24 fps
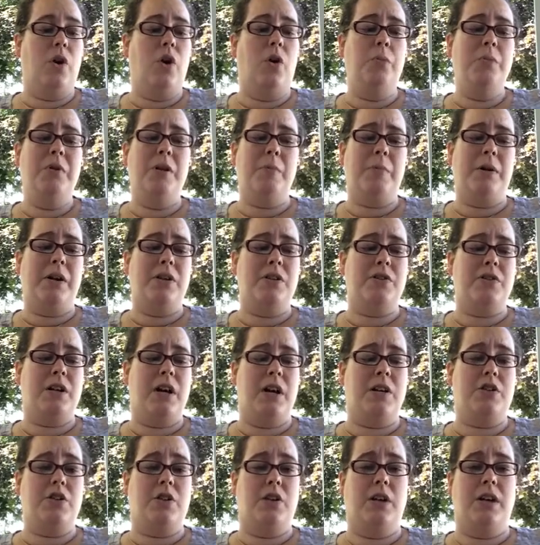Oatmeal
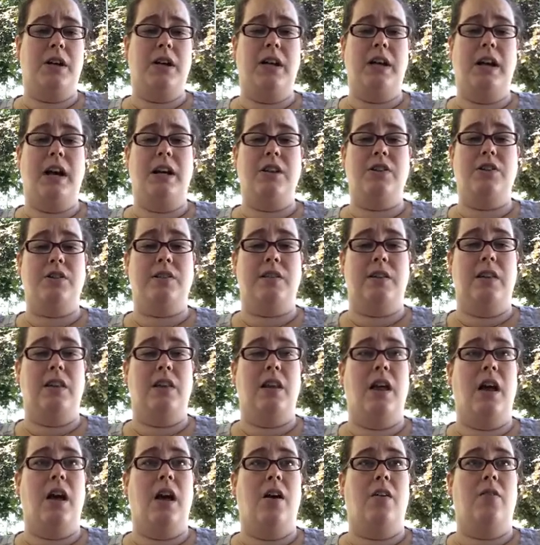butterscotch cookie. I just
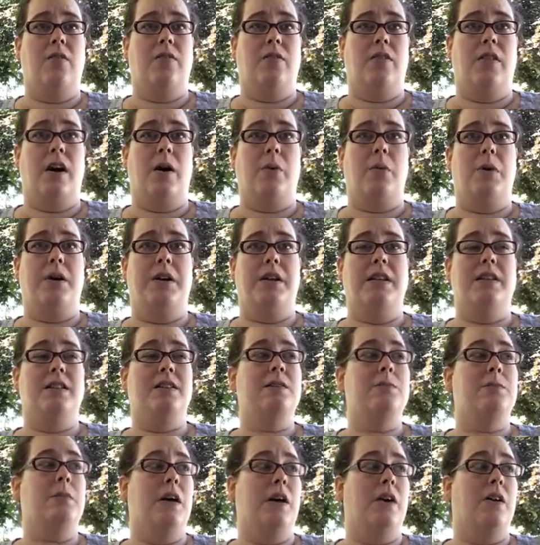love that one. It
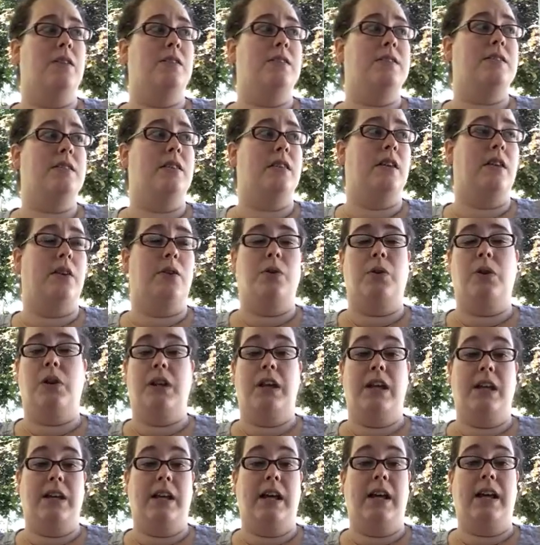smells
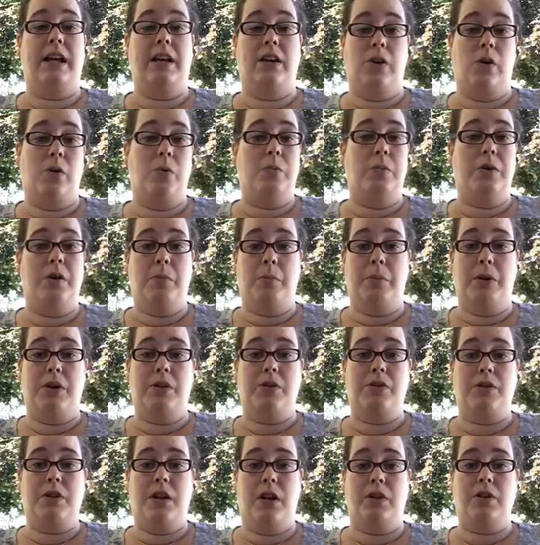literally like an oatmeal
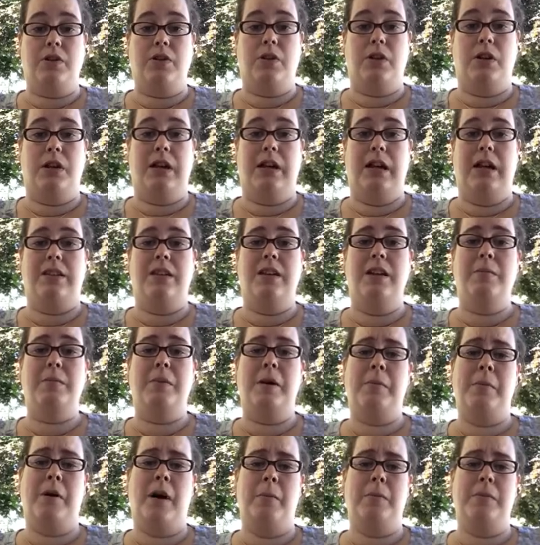butterscotch cookie. I think
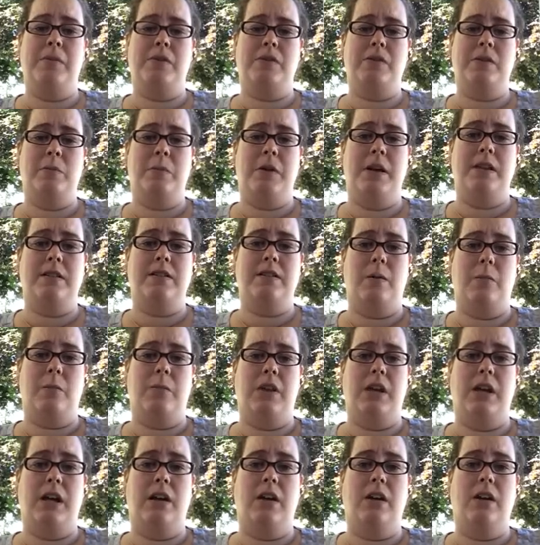my mom used to make
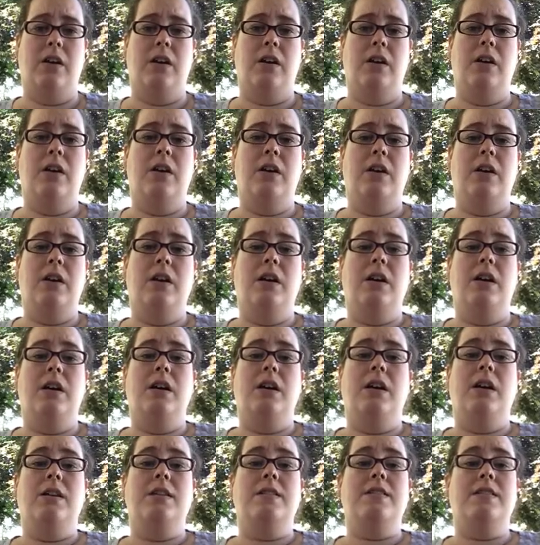something
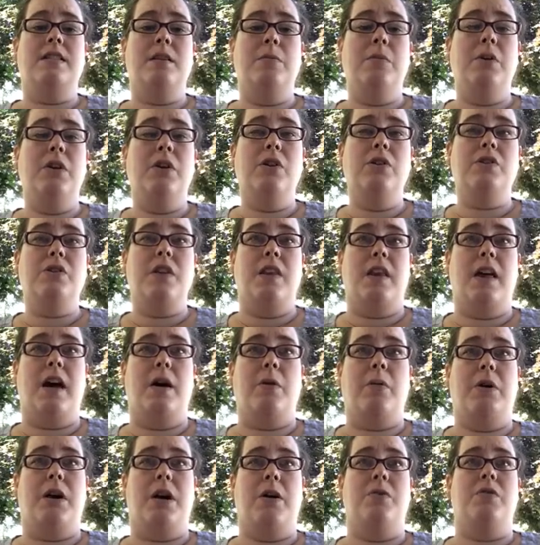similar to
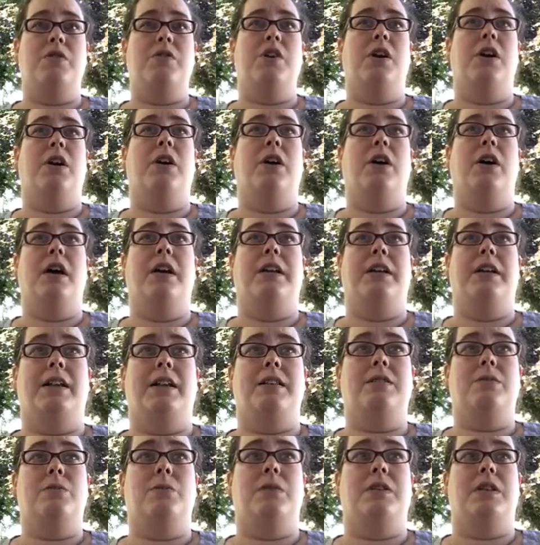that when I was younger,
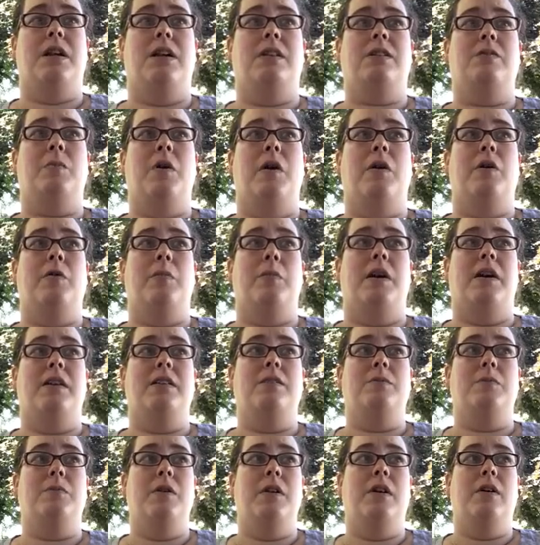that's what that smell
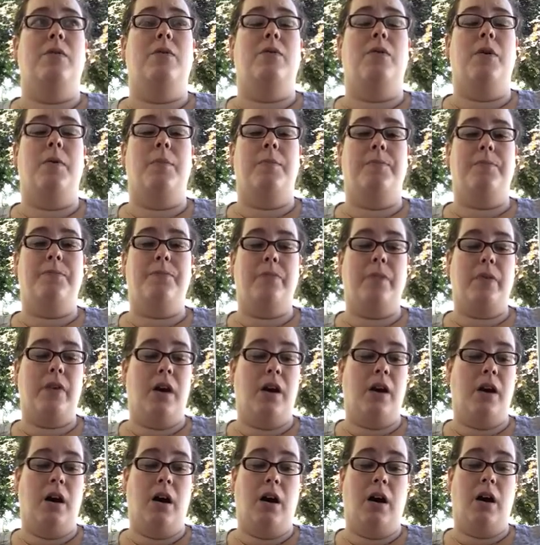reminds me of.
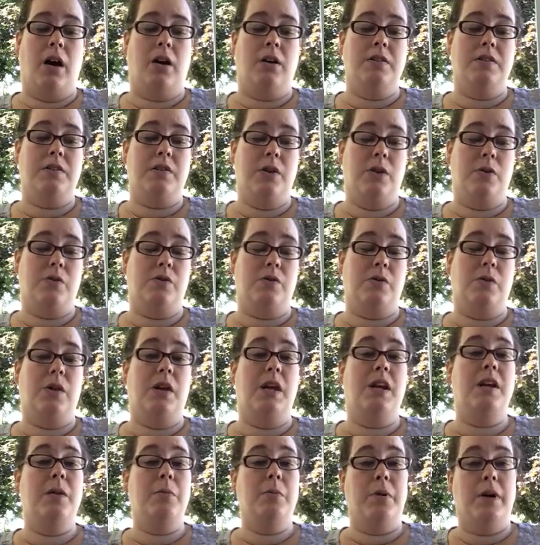Also,
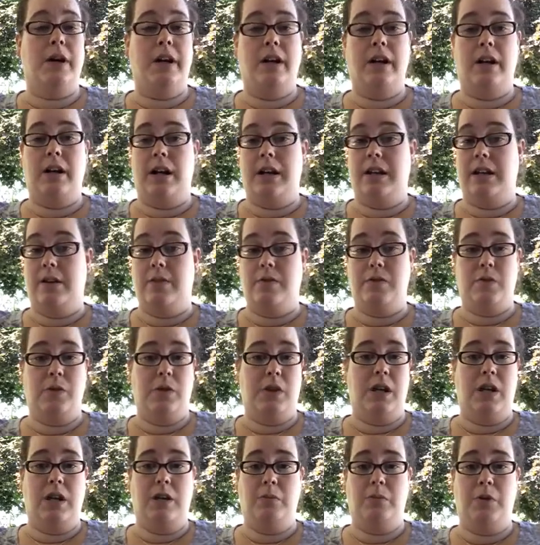zucchini bread. I love
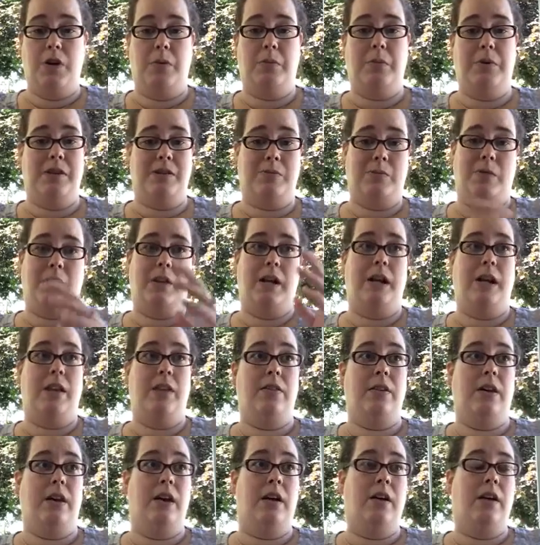zucchini bread mixed with
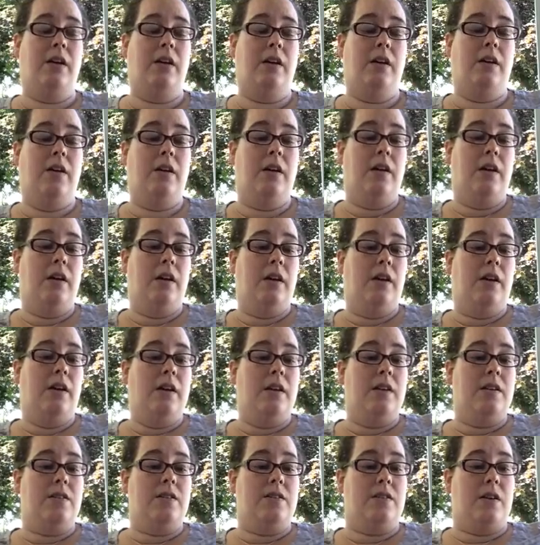anything.
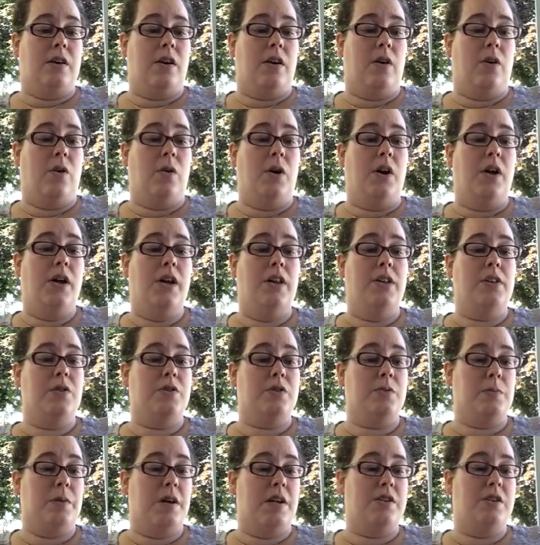So,
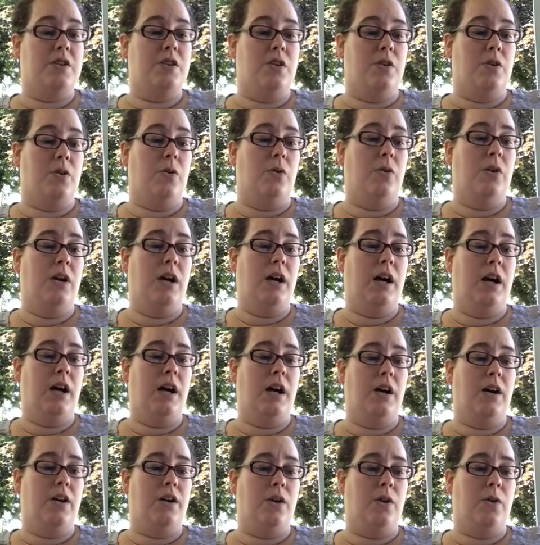those are my two.
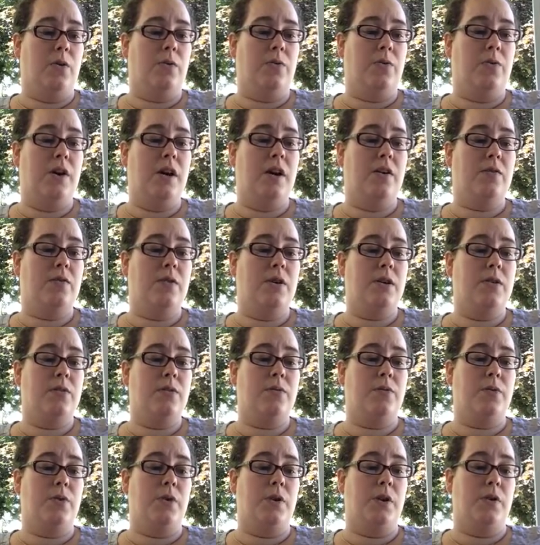Your favorite
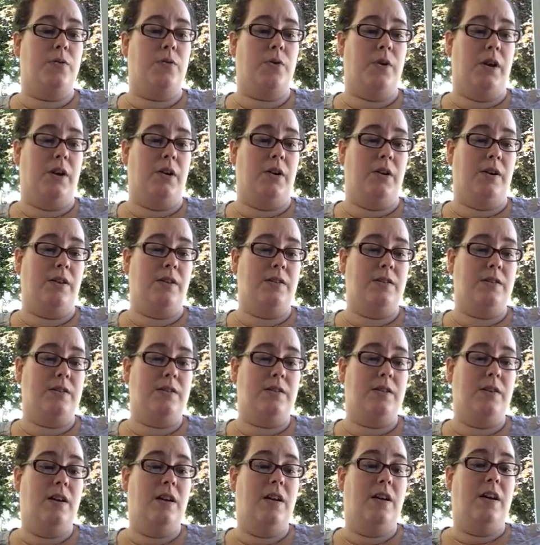fruity
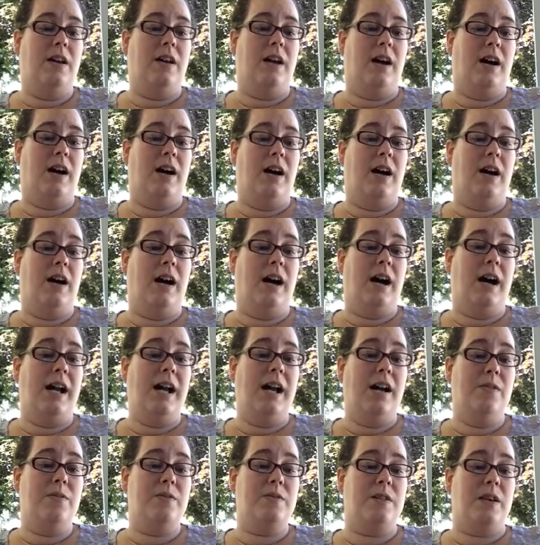fragrance. I
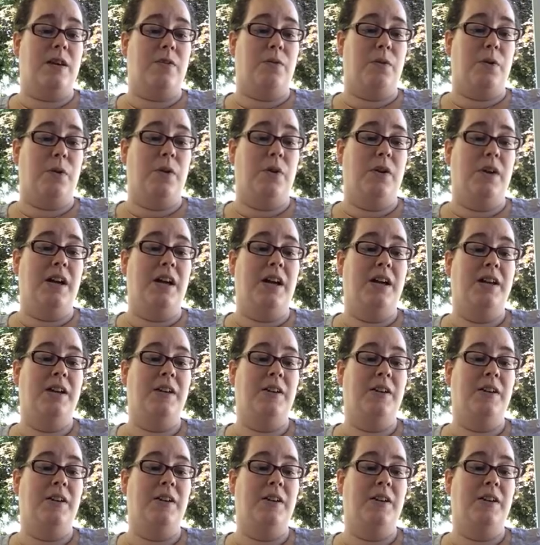have several.